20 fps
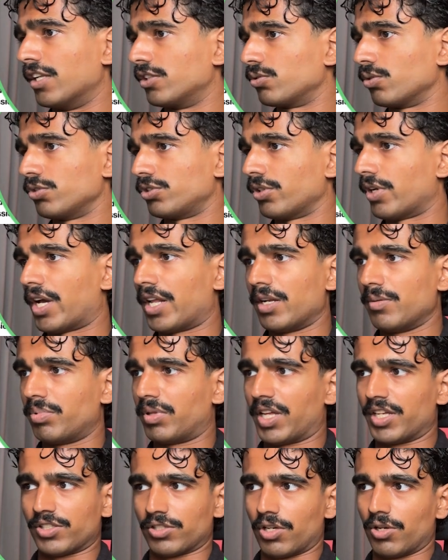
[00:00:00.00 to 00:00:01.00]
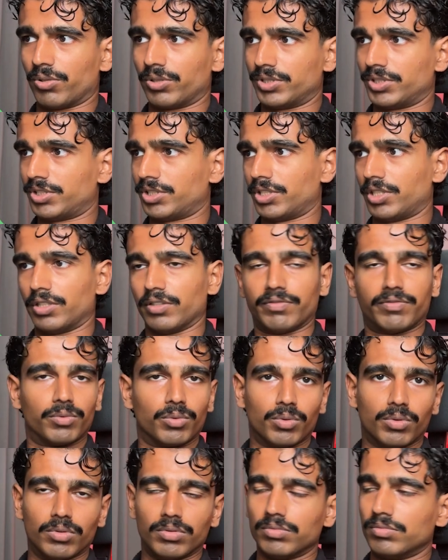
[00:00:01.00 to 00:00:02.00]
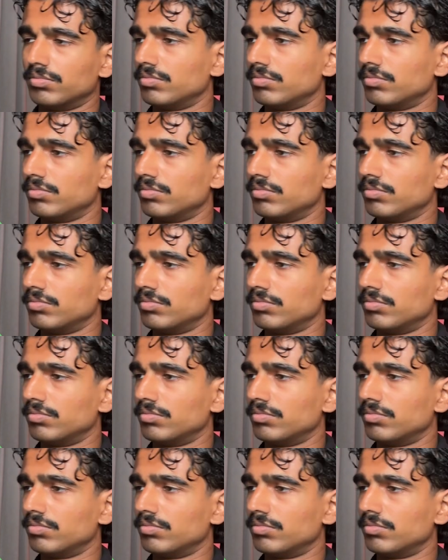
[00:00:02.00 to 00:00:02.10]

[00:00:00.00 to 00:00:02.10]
it's also added placeholders here for